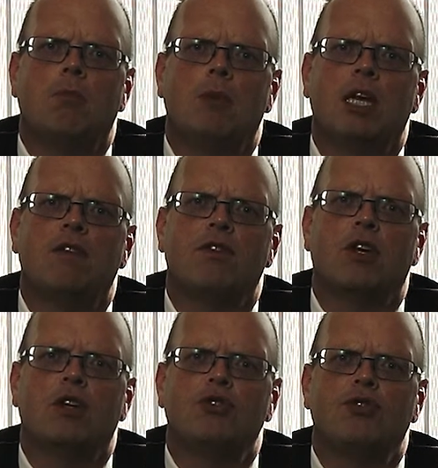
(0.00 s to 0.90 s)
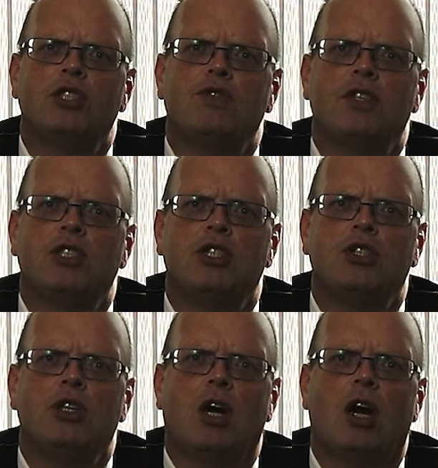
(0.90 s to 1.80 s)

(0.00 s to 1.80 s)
Many of the countries featured